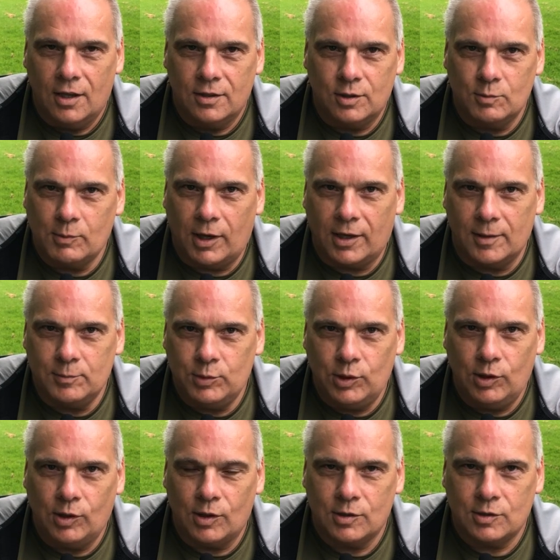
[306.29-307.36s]
to my
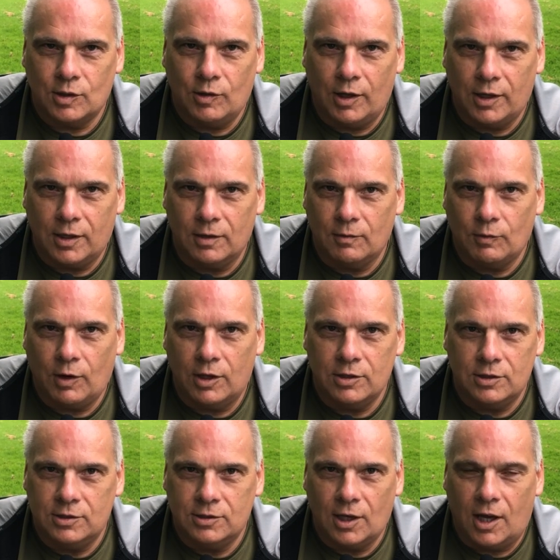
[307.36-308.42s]
computer so I can run
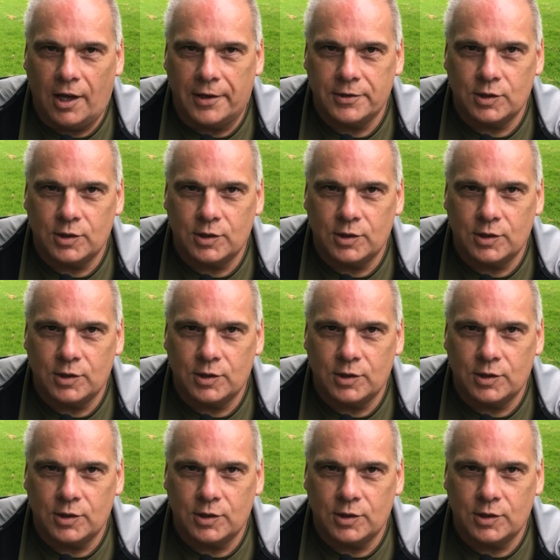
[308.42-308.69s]
JAWS,